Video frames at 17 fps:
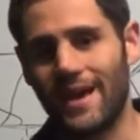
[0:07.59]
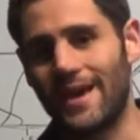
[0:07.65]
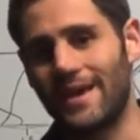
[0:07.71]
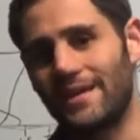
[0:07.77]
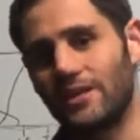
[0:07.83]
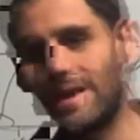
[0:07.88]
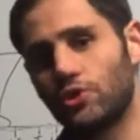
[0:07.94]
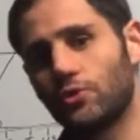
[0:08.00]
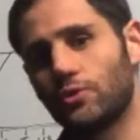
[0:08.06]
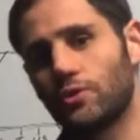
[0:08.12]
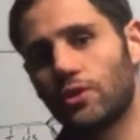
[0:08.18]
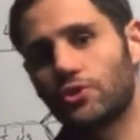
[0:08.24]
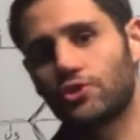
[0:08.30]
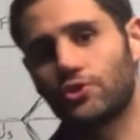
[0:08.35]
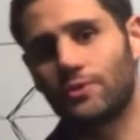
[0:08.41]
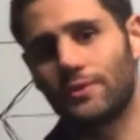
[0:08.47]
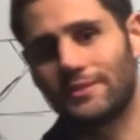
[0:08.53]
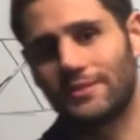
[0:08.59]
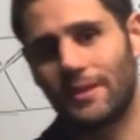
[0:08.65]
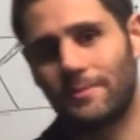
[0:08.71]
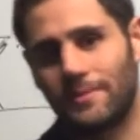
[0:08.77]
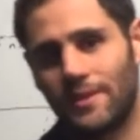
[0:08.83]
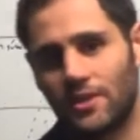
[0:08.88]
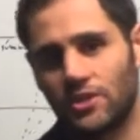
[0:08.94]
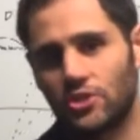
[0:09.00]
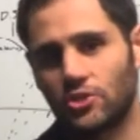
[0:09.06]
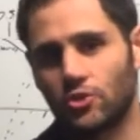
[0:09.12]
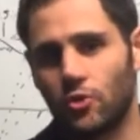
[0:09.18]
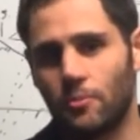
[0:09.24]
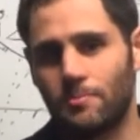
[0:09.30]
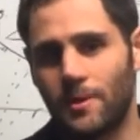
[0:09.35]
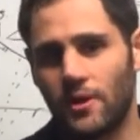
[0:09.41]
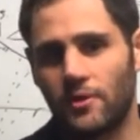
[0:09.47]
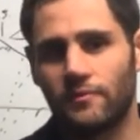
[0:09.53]
a neurological examination or
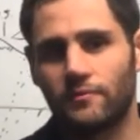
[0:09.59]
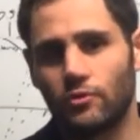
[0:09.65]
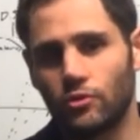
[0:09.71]
battery of